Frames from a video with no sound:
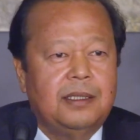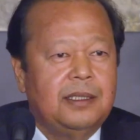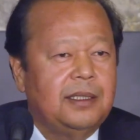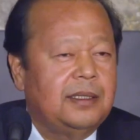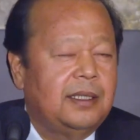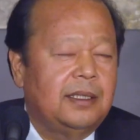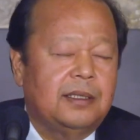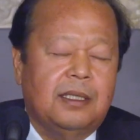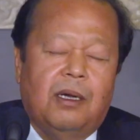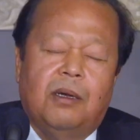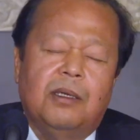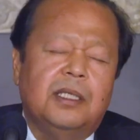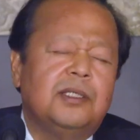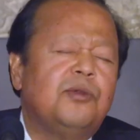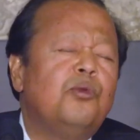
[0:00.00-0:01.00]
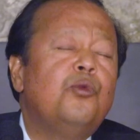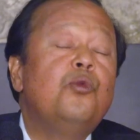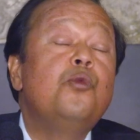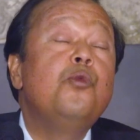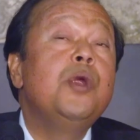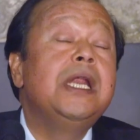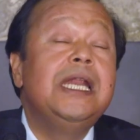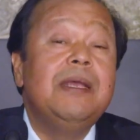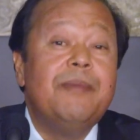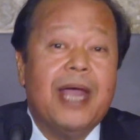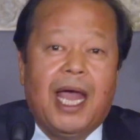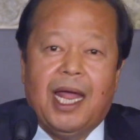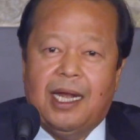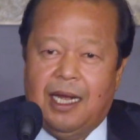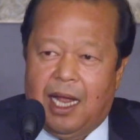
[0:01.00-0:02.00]
He says, oh, it's really
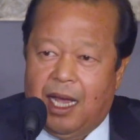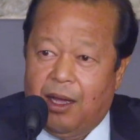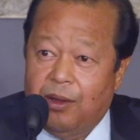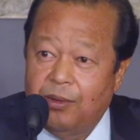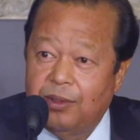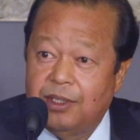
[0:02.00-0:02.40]
bad now.